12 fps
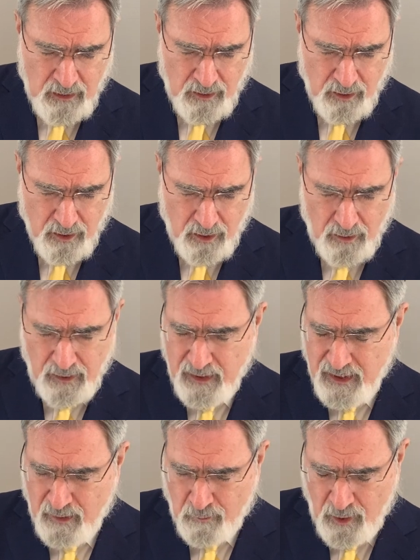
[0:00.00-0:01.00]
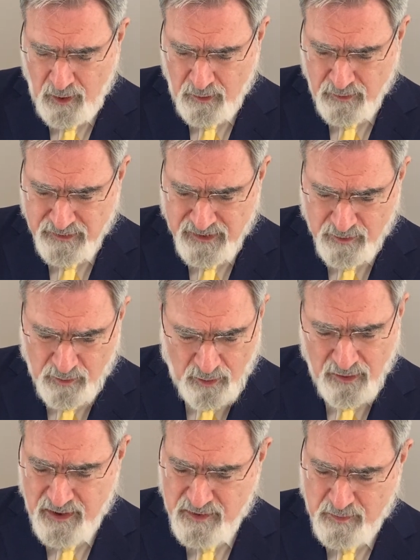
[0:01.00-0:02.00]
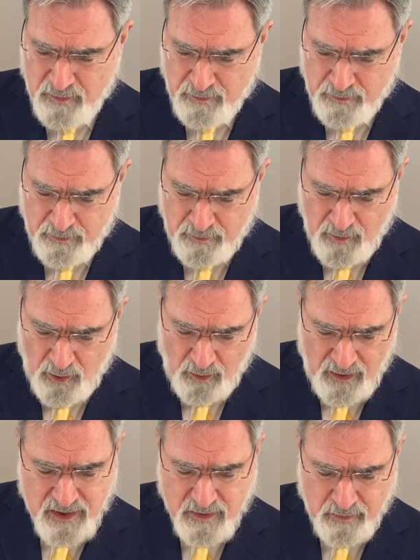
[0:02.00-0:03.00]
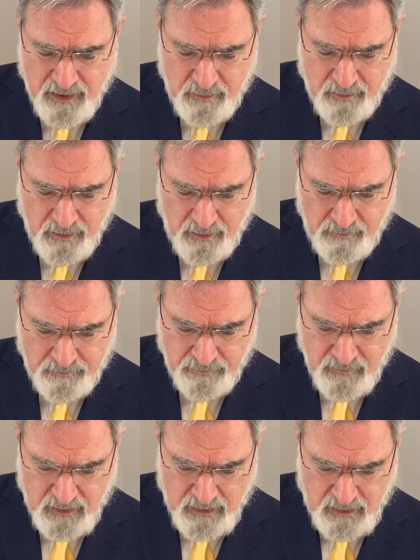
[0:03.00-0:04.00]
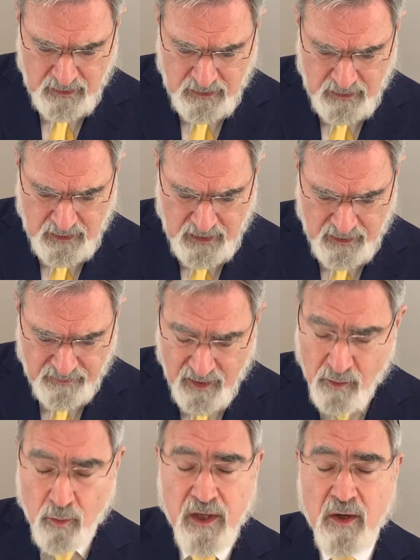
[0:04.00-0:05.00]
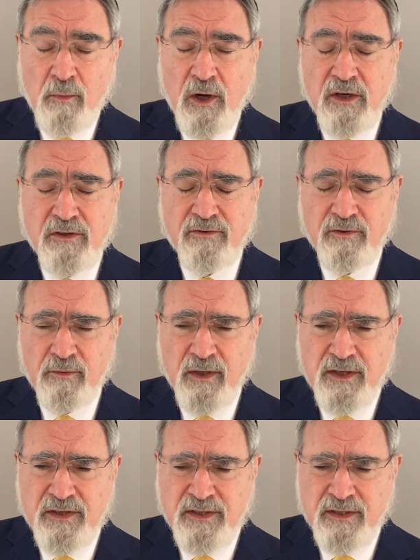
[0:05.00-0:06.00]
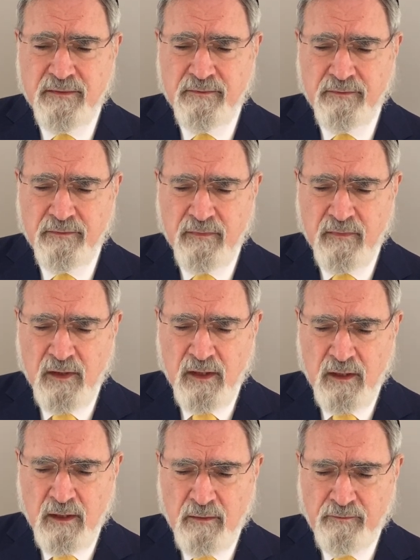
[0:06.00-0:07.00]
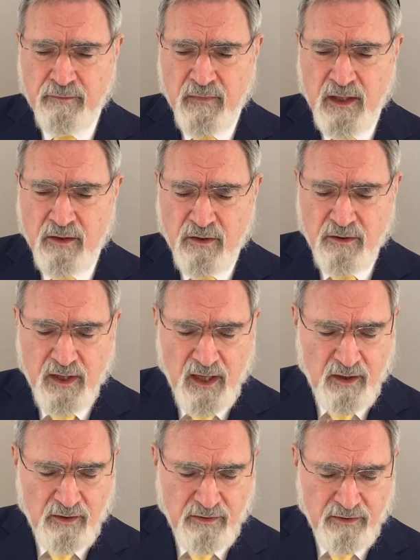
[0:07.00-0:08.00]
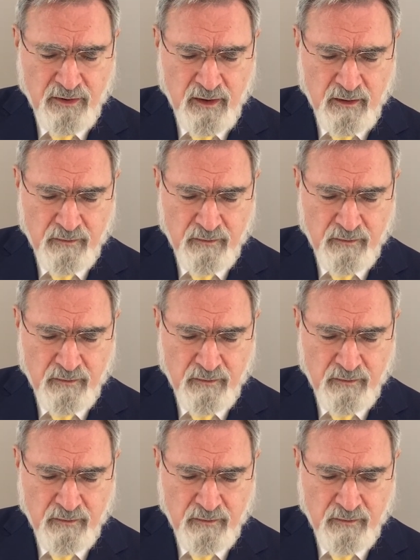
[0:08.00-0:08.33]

l'cholei amo to all his people, and that we emerge from this in good health,